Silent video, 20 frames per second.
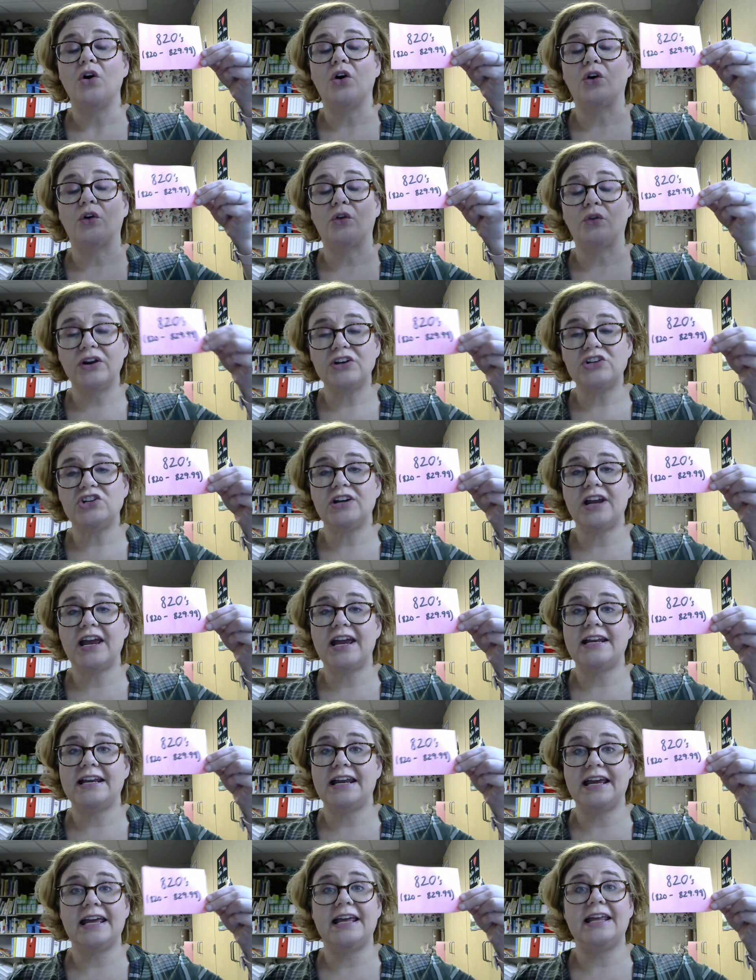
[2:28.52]

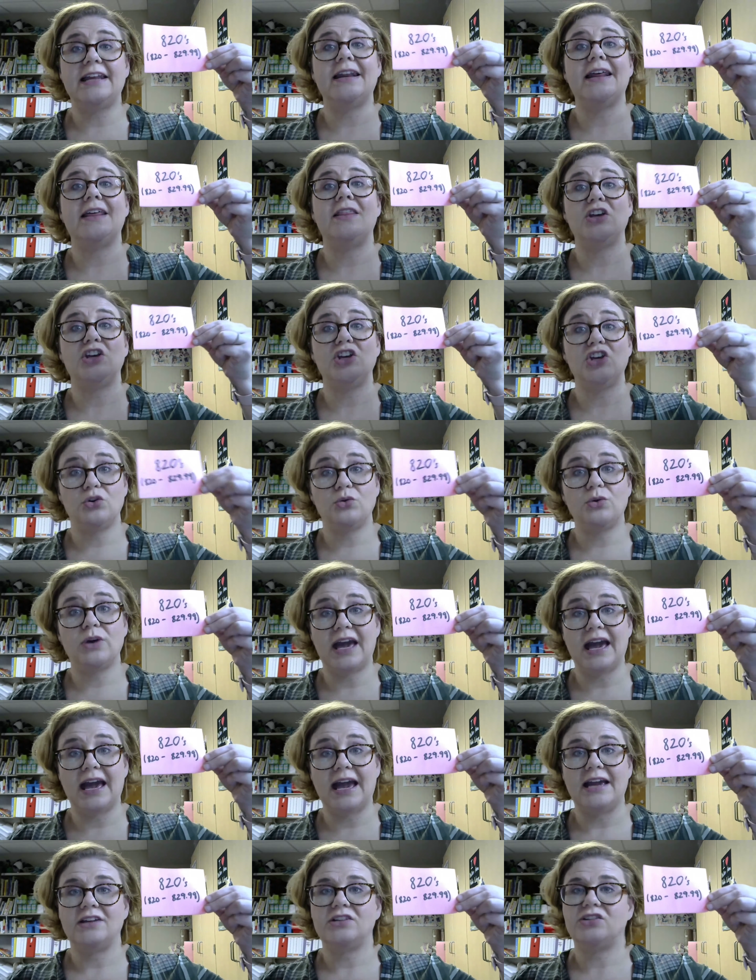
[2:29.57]
originate in the
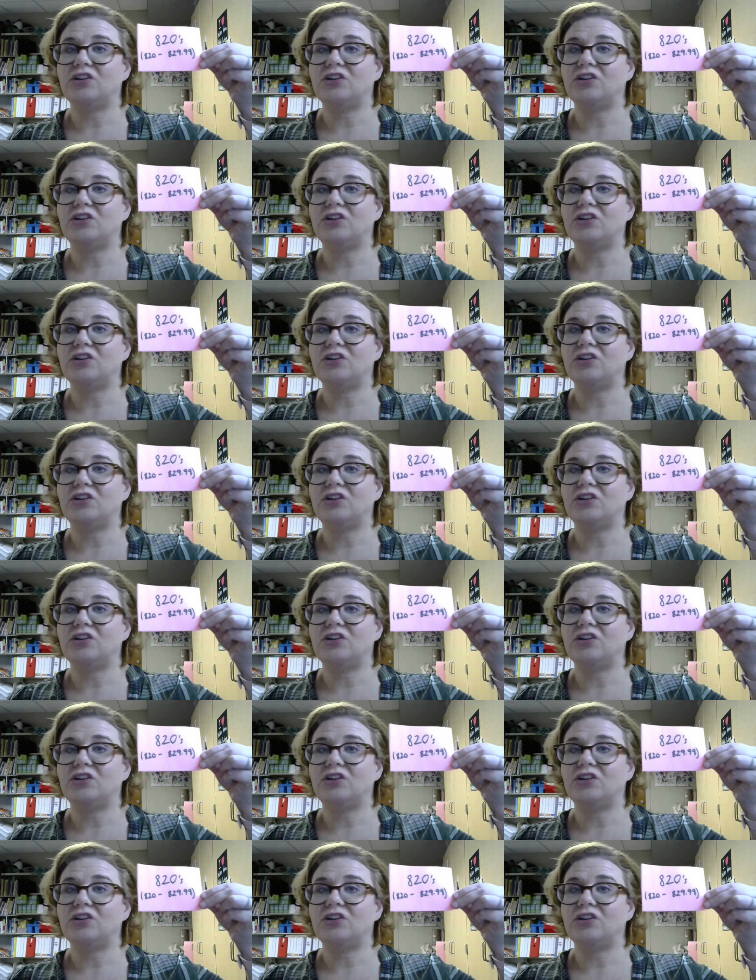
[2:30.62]
UK.